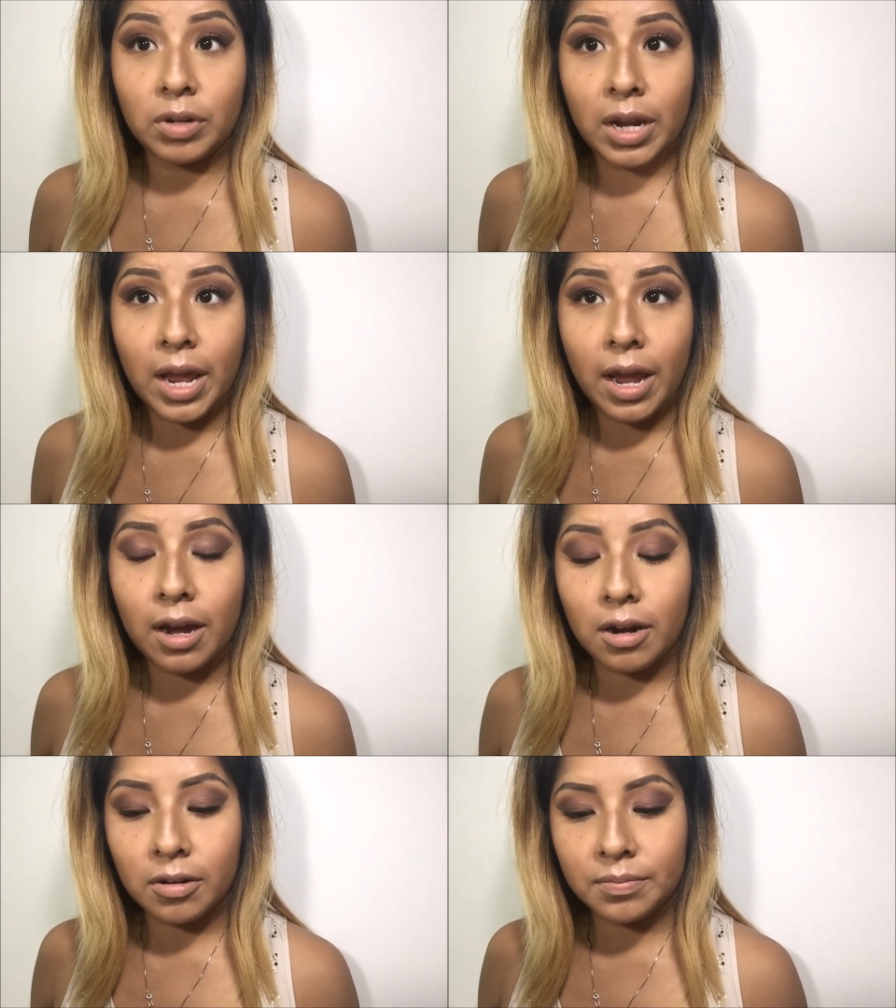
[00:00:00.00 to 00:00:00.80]

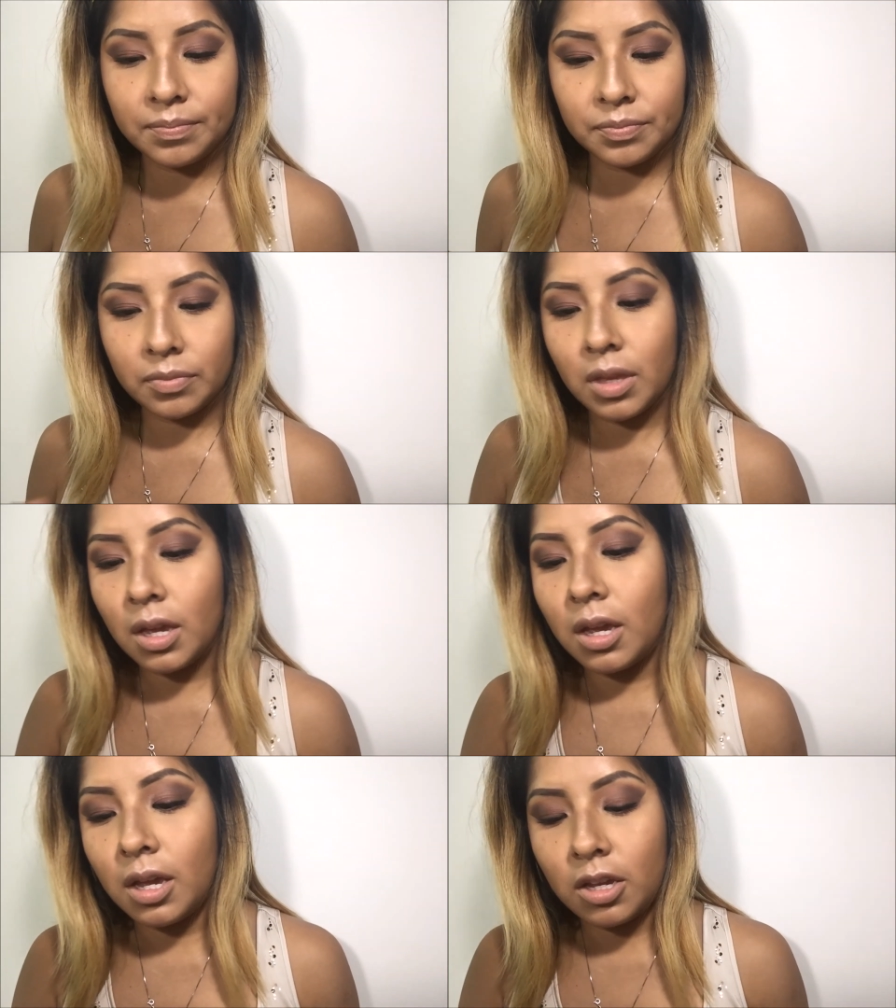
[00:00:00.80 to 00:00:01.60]
now
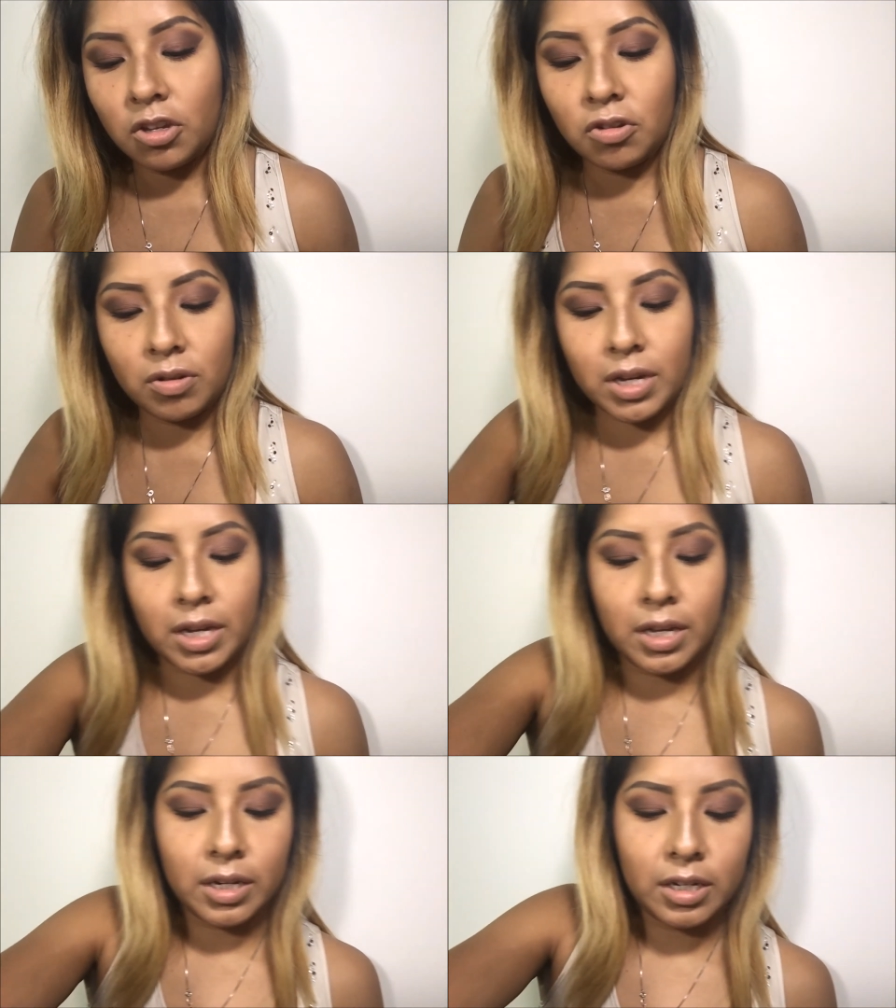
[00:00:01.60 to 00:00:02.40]
you
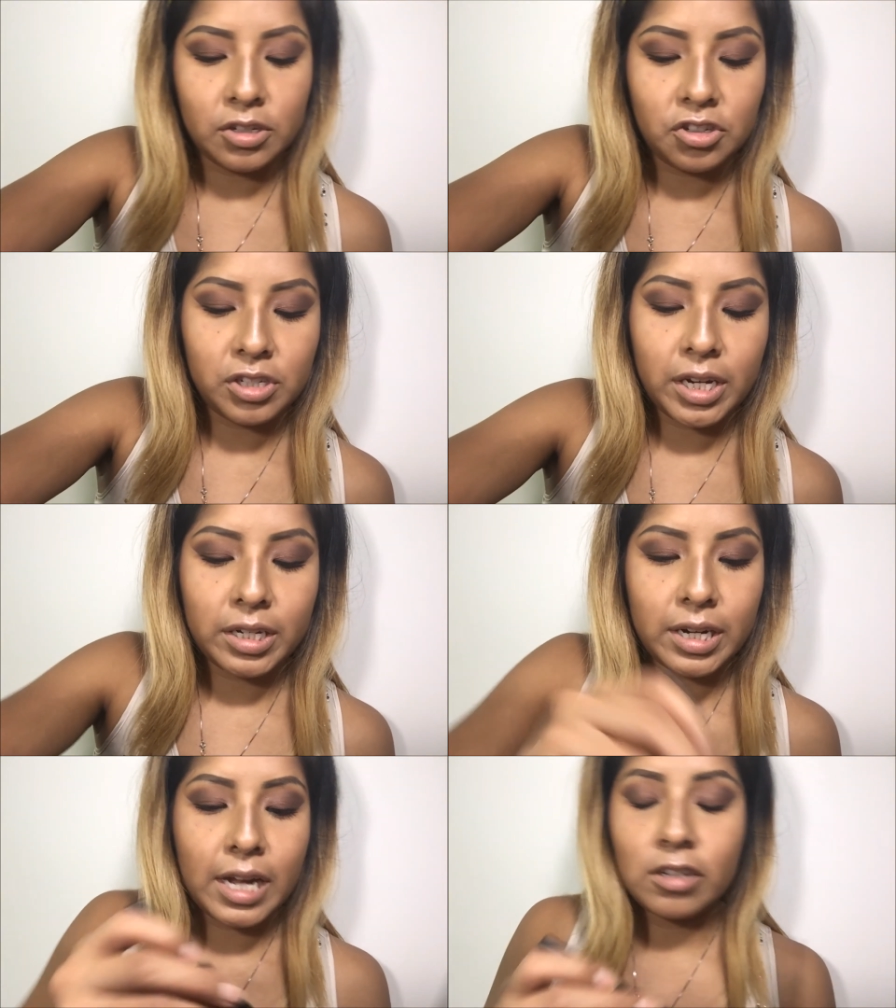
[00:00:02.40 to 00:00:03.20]
can shade
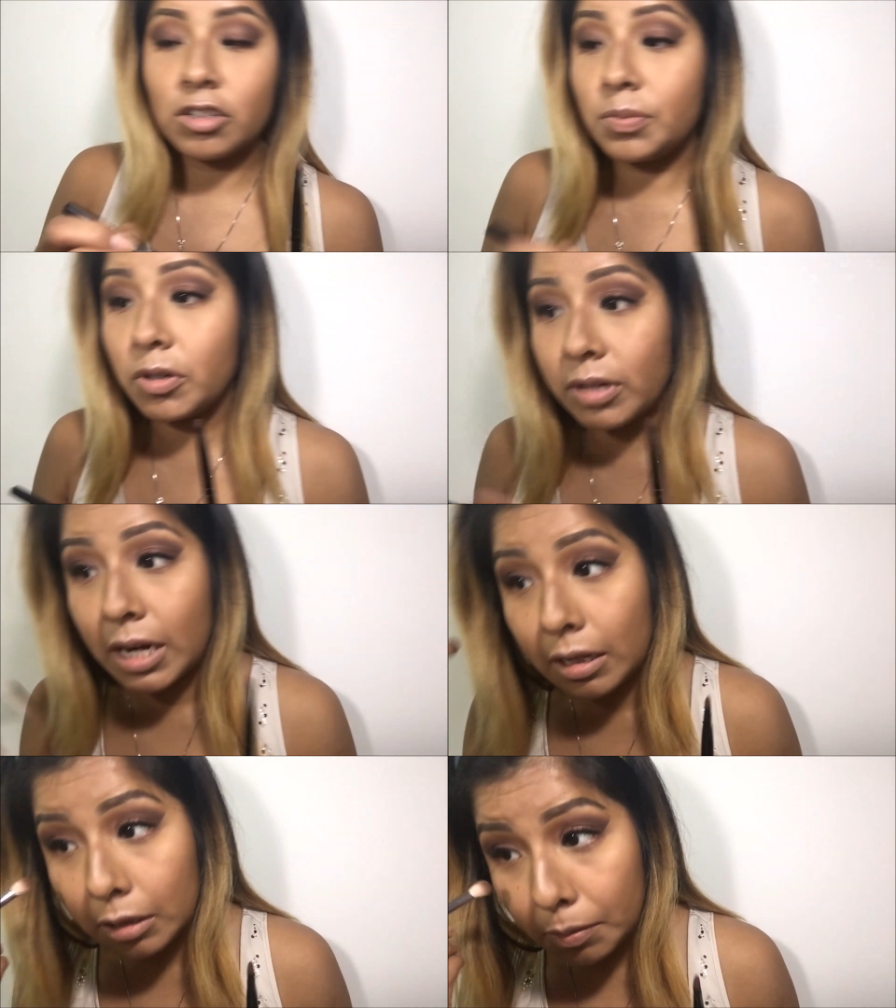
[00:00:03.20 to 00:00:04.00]
it out, smoke it
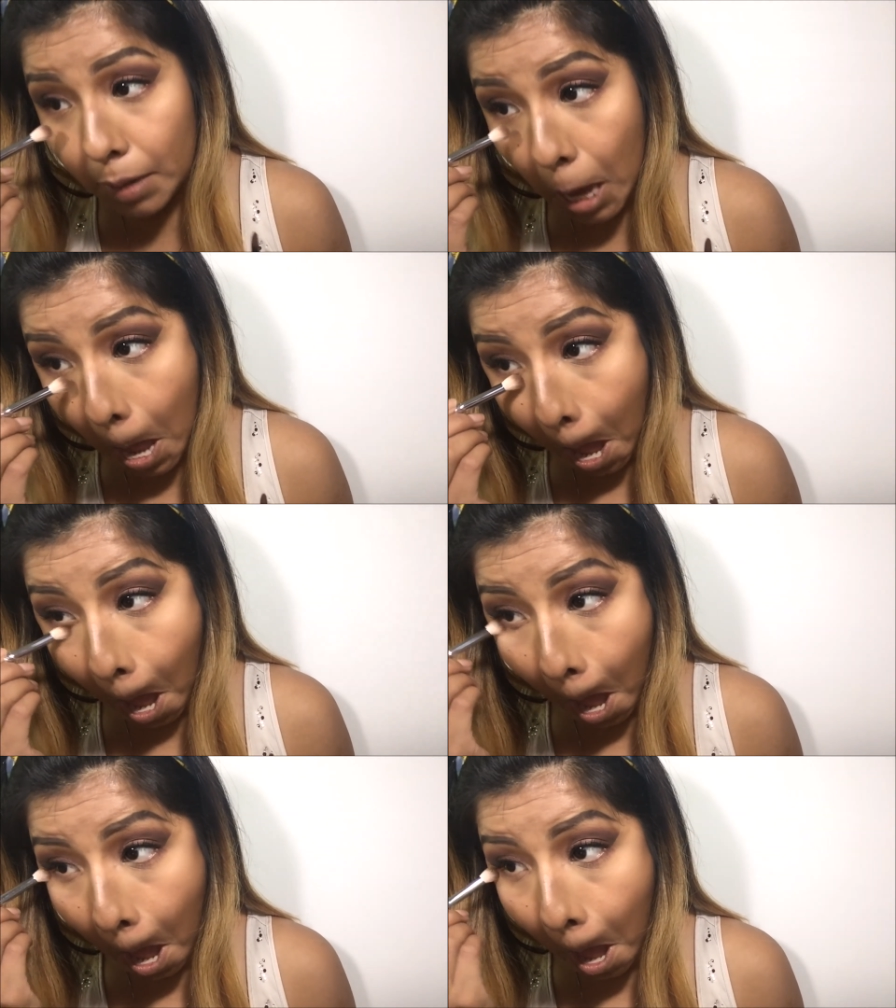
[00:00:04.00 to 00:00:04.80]
out a little bit.